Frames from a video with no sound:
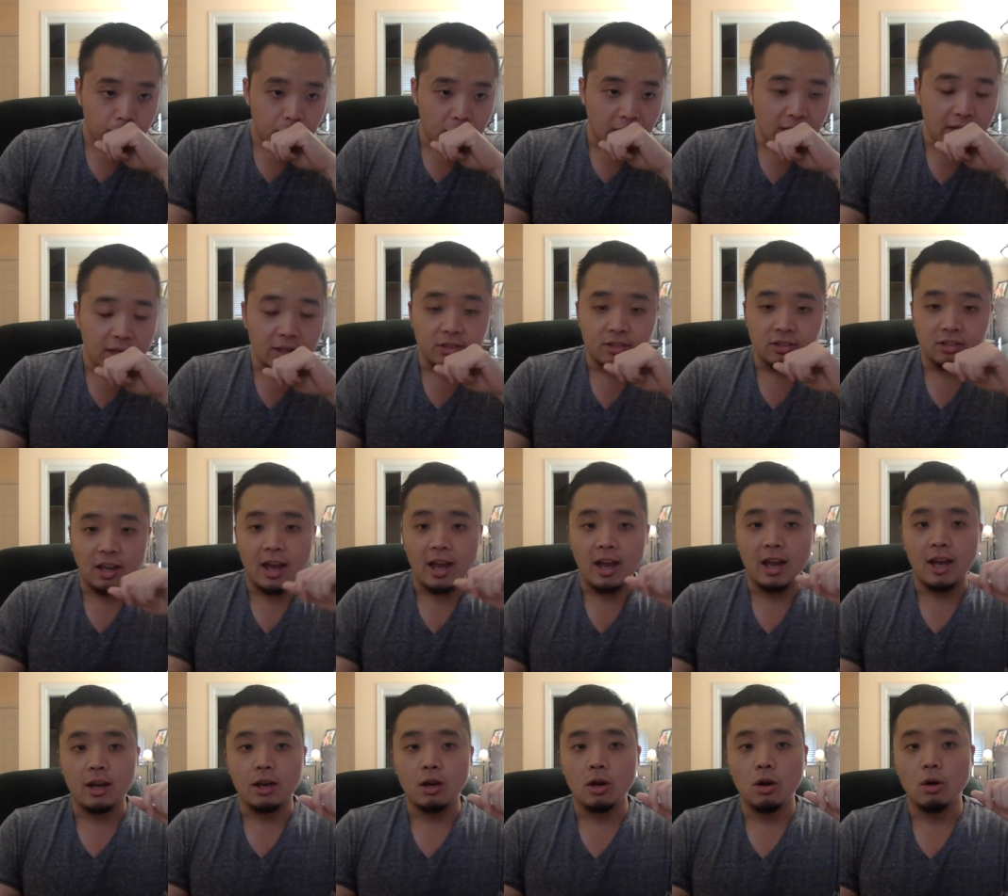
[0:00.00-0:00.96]
He's
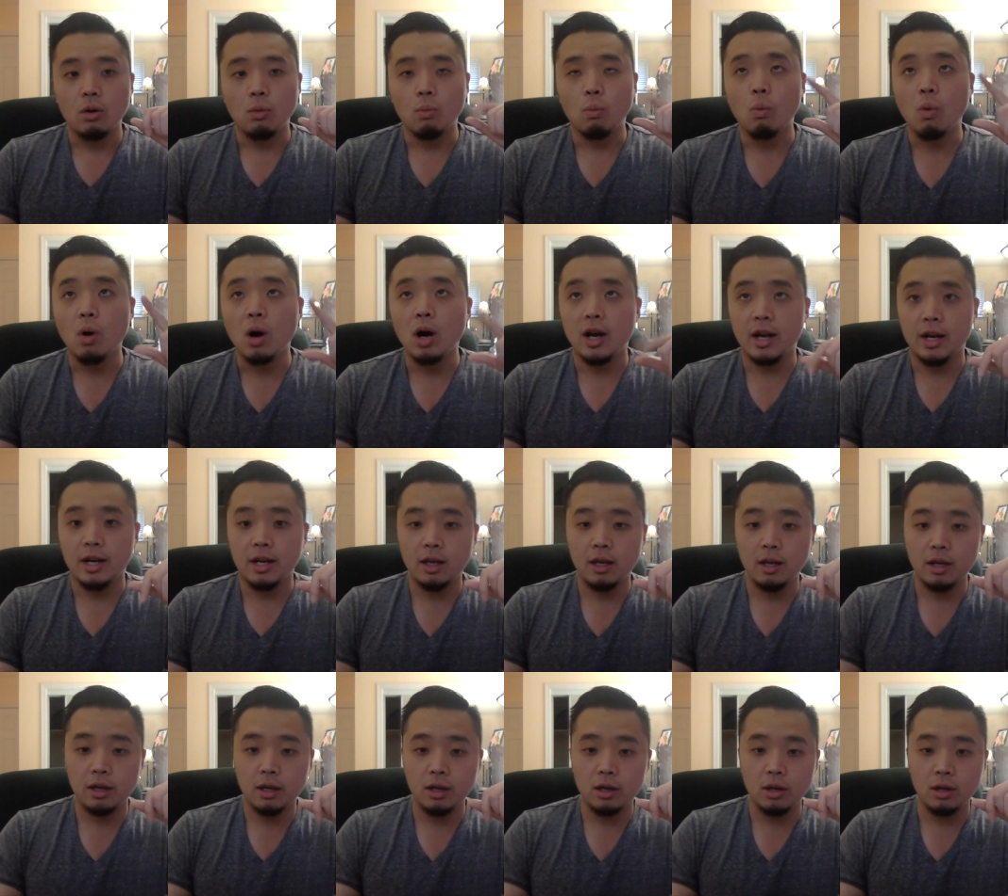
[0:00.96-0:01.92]
saying,
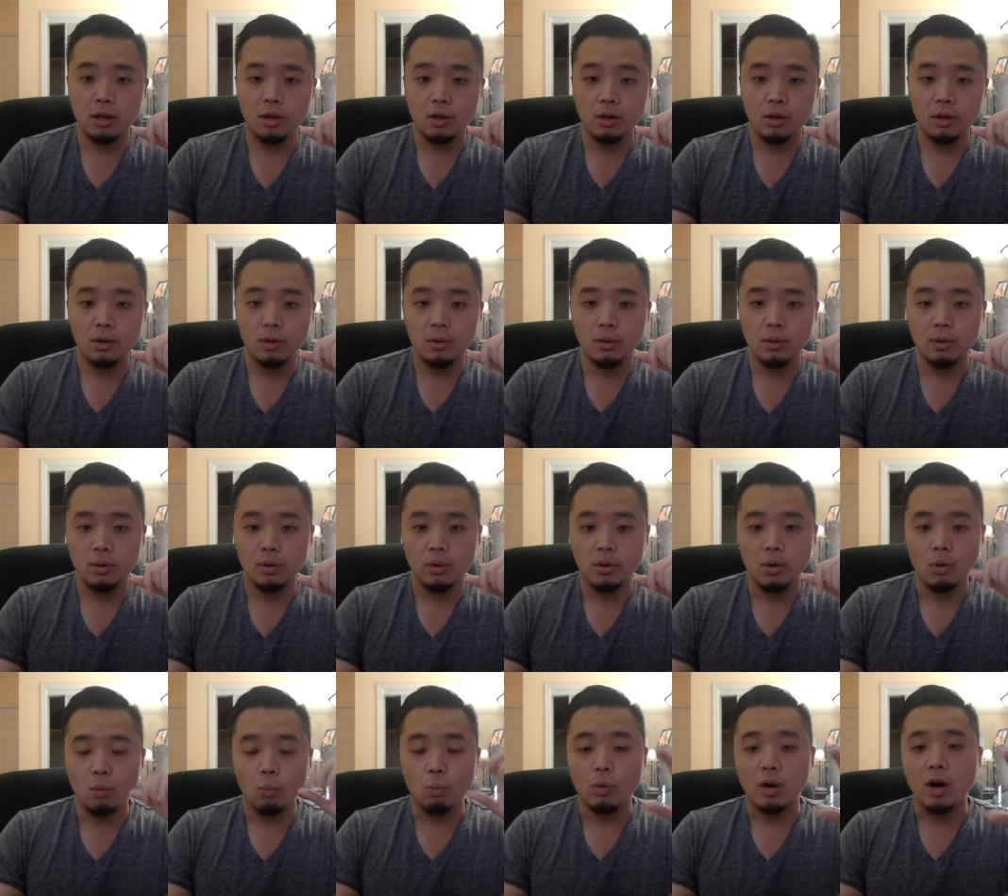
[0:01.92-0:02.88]
one,
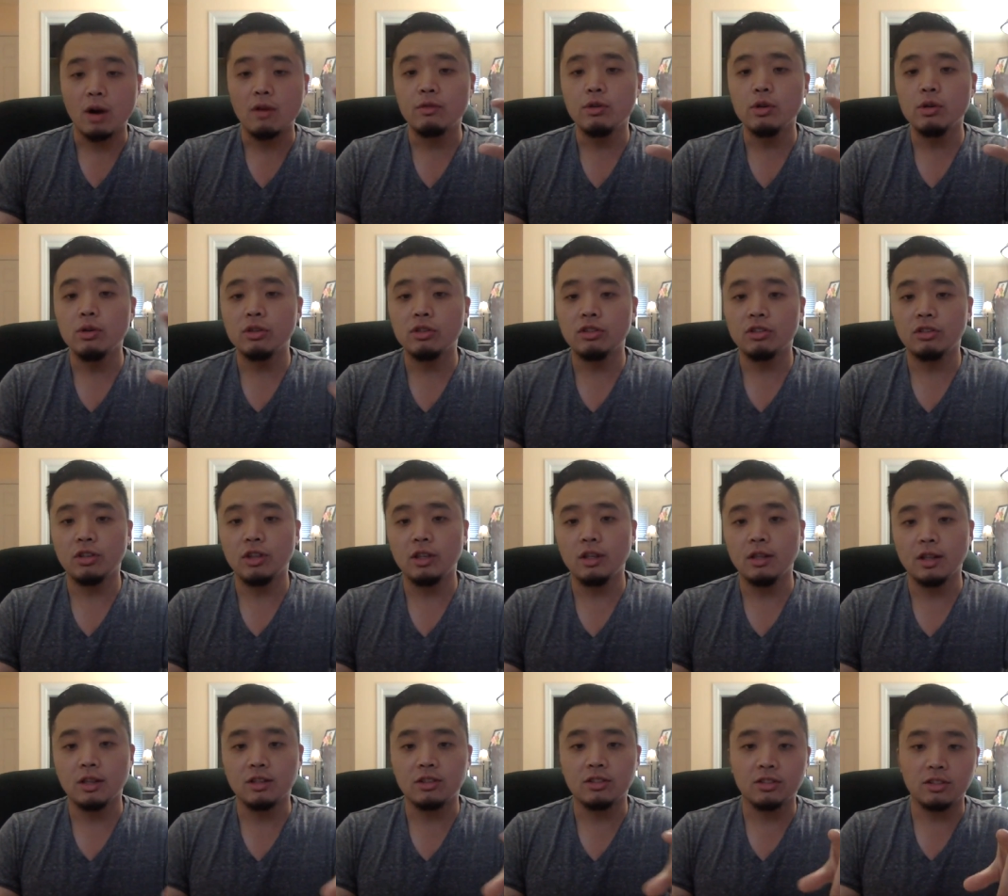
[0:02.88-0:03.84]
whenever you
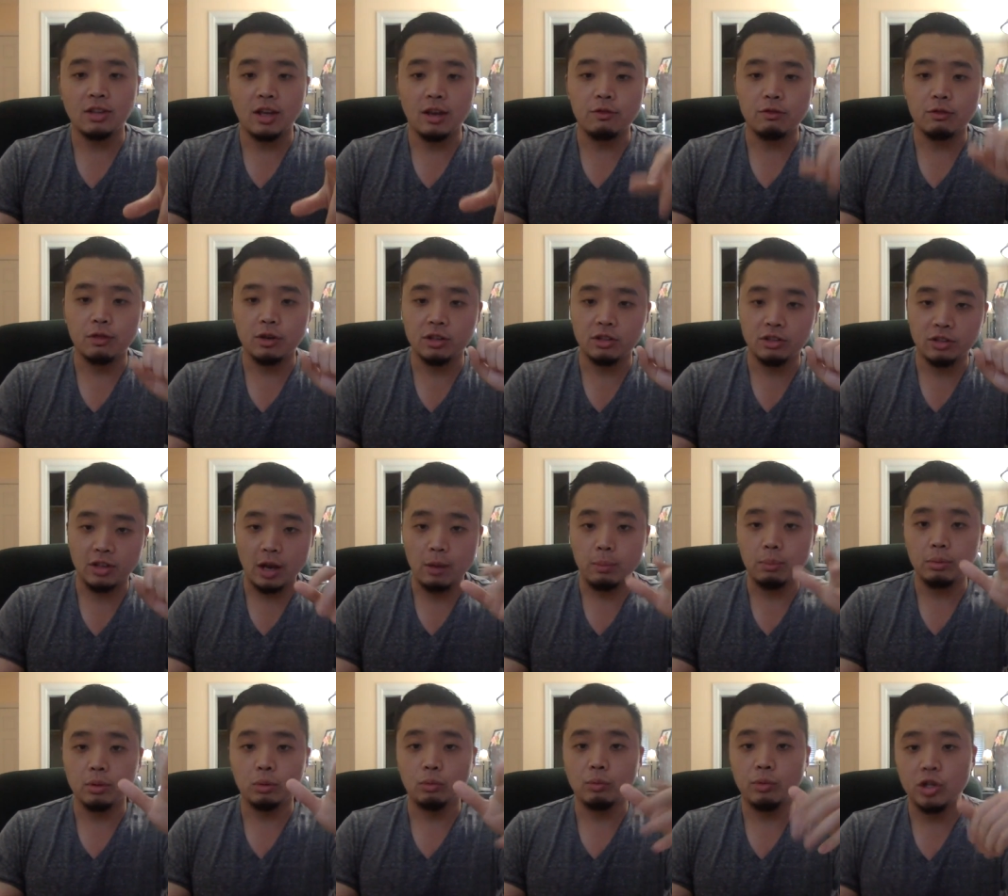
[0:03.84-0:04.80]
see, let's say, for
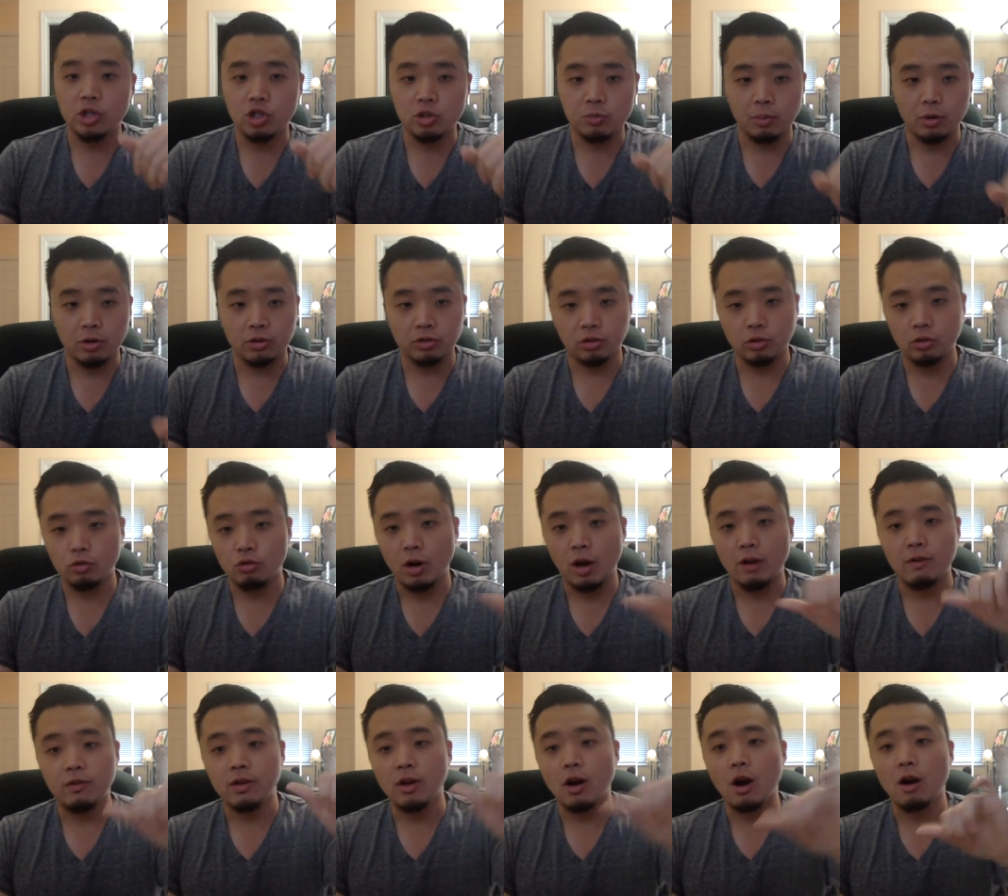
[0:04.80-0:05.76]
example, a rich person
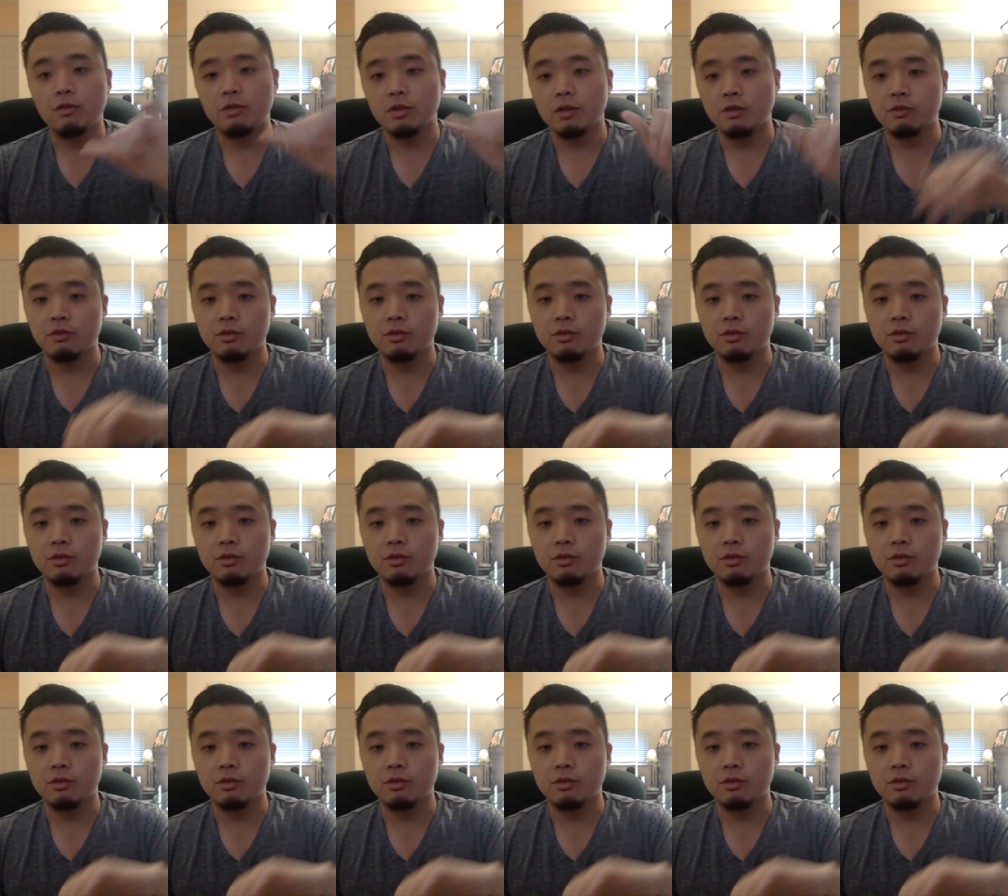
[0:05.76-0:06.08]
driving off in a